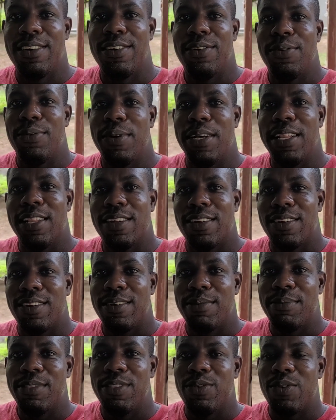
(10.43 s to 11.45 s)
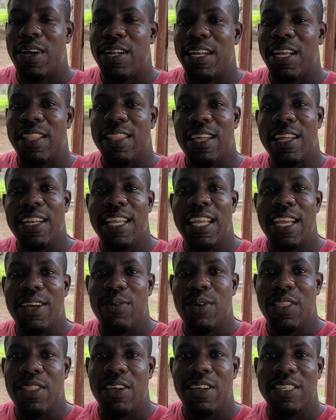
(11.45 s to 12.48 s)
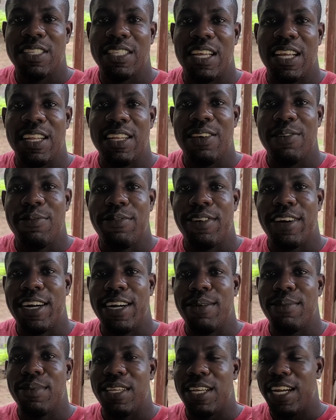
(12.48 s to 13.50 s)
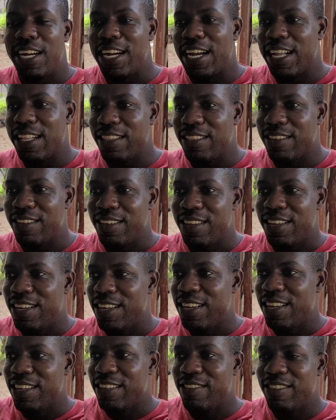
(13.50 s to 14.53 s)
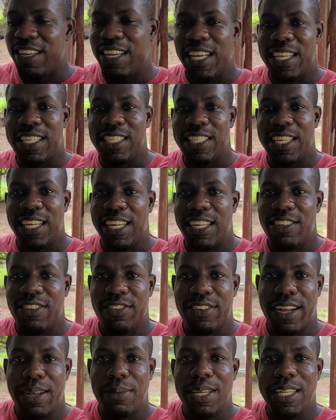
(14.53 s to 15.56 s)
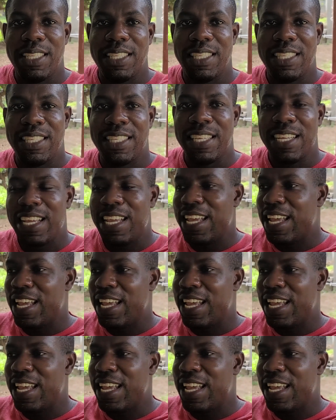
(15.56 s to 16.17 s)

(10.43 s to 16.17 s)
Welcome to another day with us on the farm here at JSH Rabbits.